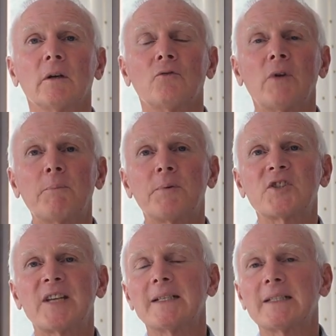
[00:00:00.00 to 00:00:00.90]

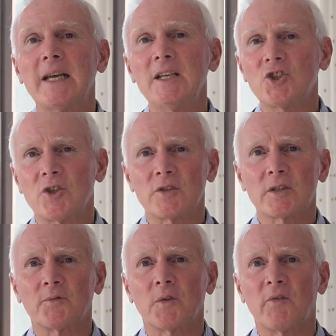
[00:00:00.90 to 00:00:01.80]
representations
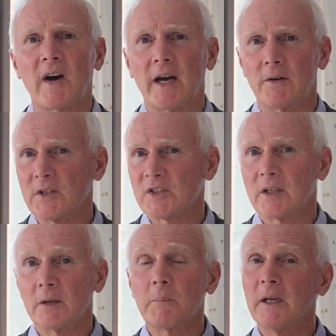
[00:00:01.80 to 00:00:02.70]
of the virus
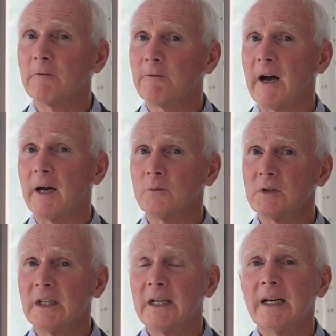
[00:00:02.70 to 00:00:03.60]
had been found,